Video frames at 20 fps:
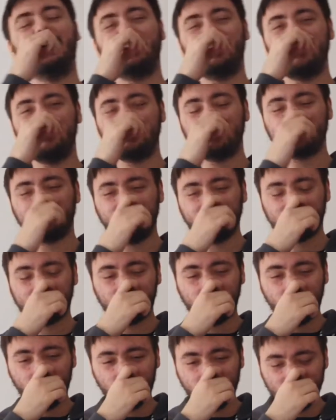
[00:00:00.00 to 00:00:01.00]
don't know, it's
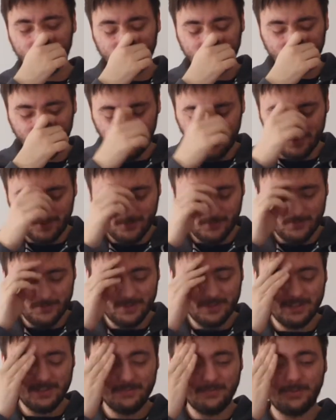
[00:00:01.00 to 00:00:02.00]
so
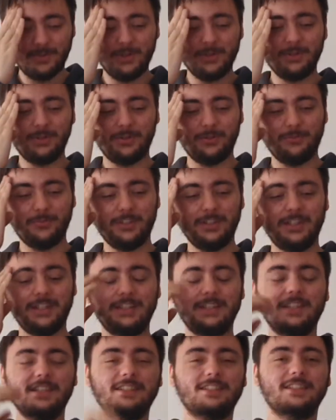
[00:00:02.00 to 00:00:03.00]
weird to me
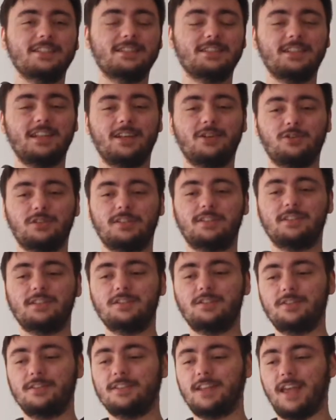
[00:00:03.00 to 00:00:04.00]
that this is like considered